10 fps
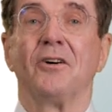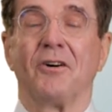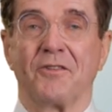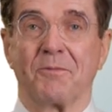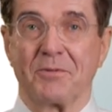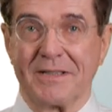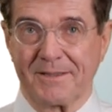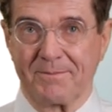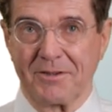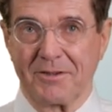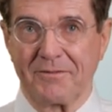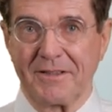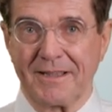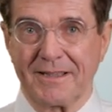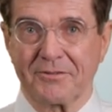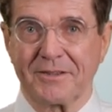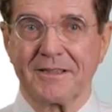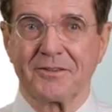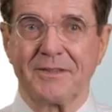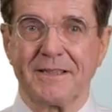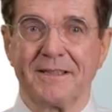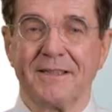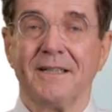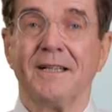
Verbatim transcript: of the principle of the electrical grid,